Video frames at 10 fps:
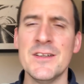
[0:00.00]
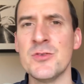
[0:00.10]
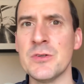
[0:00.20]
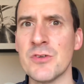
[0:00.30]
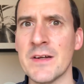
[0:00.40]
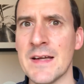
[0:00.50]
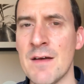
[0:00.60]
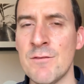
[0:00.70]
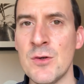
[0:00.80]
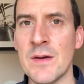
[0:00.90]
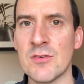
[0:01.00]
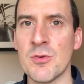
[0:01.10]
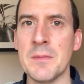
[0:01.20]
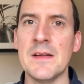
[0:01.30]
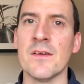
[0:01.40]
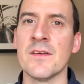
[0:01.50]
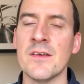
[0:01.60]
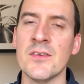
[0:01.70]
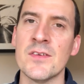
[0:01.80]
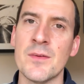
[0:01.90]
should we try and get a few extra million
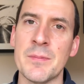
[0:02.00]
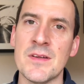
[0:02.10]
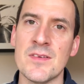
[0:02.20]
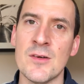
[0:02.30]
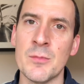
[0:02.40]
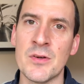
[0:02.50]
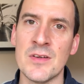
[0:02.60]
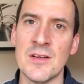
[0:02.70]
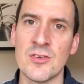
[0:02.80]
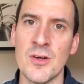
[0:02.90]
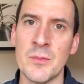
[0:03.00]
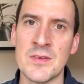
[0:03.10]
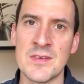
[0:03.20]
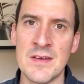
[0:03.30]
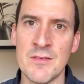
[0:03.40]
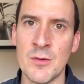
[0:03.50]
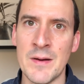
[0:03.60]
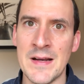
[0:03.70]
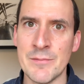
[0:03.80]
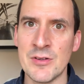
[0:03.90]
on top of this deal, because it looks like we're giving
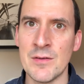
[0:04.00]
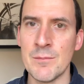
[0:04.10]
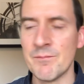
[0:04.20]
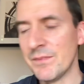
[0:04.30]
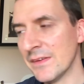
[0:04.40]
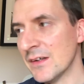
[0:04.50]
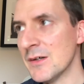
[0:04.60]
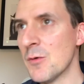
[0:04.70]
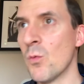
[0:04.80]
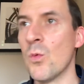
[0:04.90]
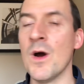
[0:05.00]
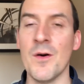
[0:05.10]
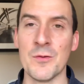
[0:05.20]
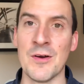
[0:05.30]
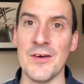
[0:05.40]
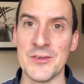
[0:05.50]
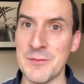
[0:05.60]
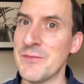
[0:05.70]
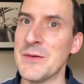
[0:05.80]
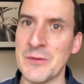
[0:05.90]
away an absolute world-class
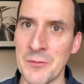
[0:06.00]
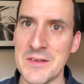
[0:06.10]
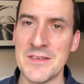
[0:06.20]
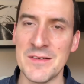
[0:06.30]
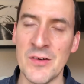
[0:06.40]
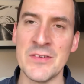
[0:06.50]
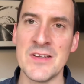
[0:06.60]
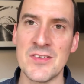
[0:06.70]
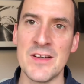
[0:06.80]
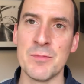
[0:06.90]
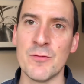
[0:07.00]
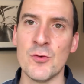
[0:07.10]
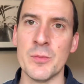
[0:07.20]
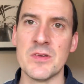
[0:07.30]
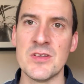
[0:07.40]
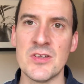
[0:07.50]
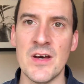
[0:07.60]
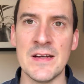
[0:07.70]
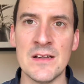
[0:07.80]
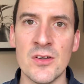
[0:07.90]
midfielder, which on yesterday's performance he
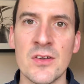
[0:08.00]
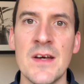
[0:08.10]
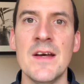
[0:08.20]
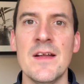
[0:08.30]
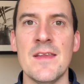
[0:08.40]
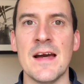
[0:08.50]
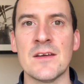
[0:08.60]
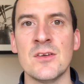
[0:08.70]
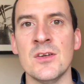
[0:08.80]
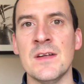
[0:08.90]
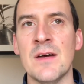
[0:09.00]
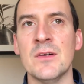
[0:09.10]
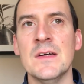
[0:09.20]
certainly looked that good. Now,